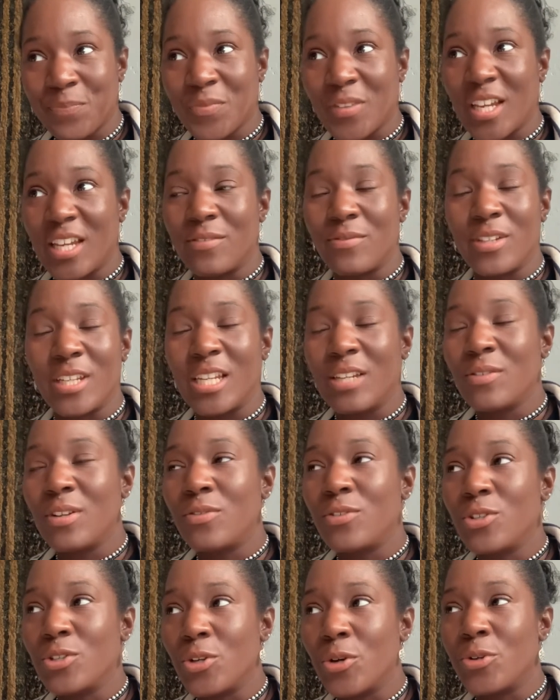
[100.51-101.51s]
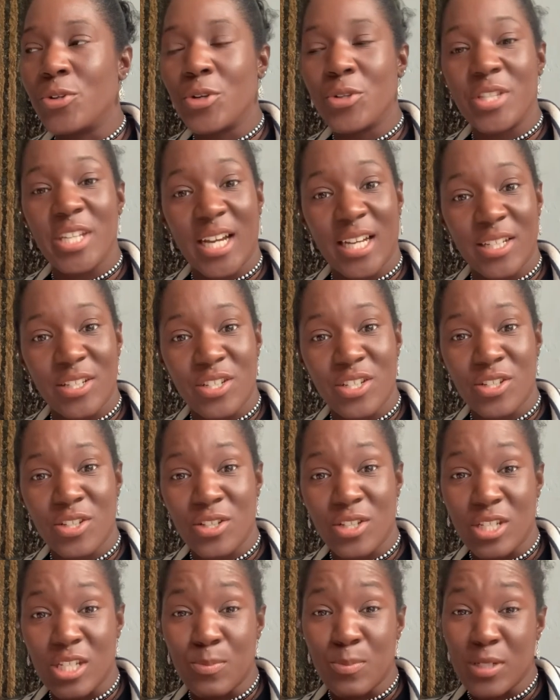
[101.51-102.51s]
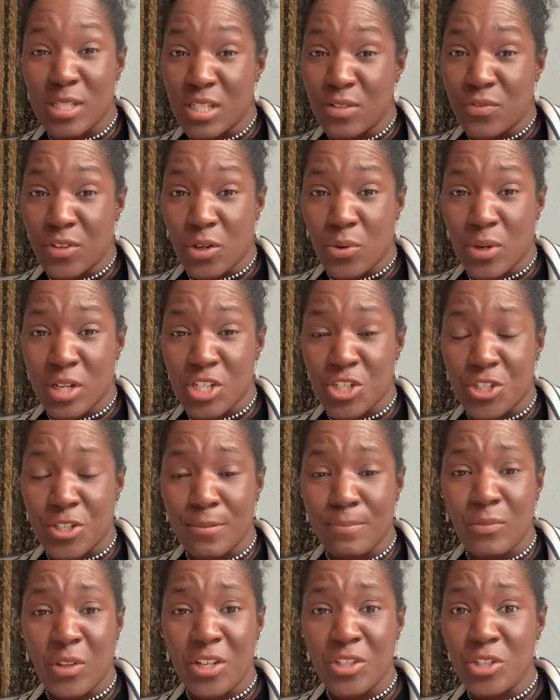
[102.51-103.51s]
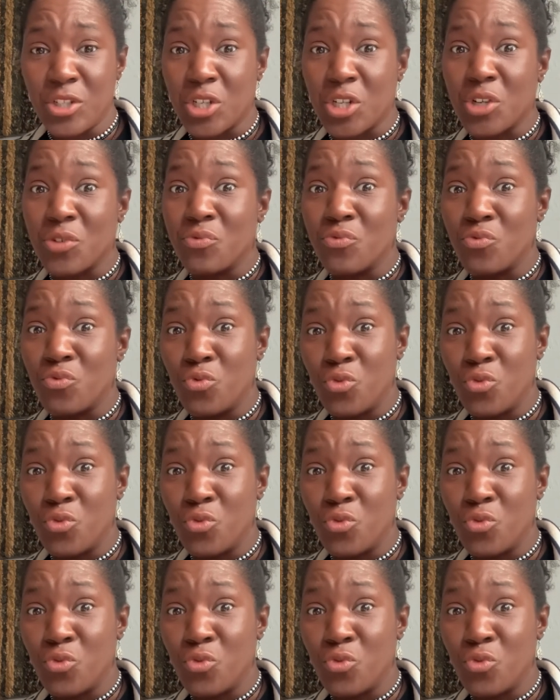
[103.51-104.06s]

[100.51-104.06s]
the answer to the specific question and you can